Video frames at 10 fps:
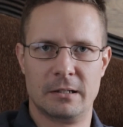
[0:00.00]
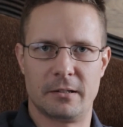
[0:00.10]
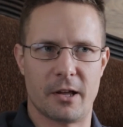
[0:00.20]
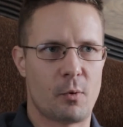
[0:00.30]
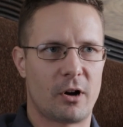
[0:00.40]

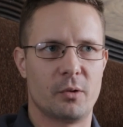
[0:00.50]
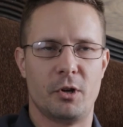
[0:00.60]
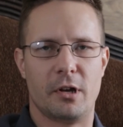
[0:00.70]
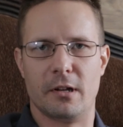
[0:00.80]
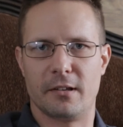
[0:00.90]
they welcome
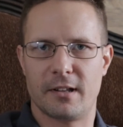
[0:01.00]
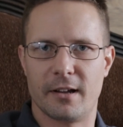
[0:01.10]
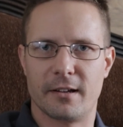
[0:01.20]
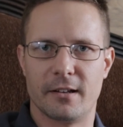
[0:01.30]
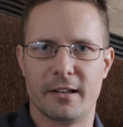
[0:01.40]
you in. It's
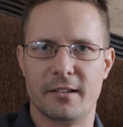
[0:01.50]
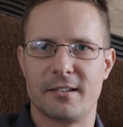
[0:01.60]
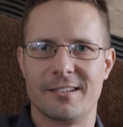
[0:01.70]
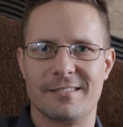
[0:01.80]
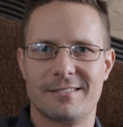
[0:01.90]
like an
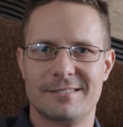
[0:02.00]
instant,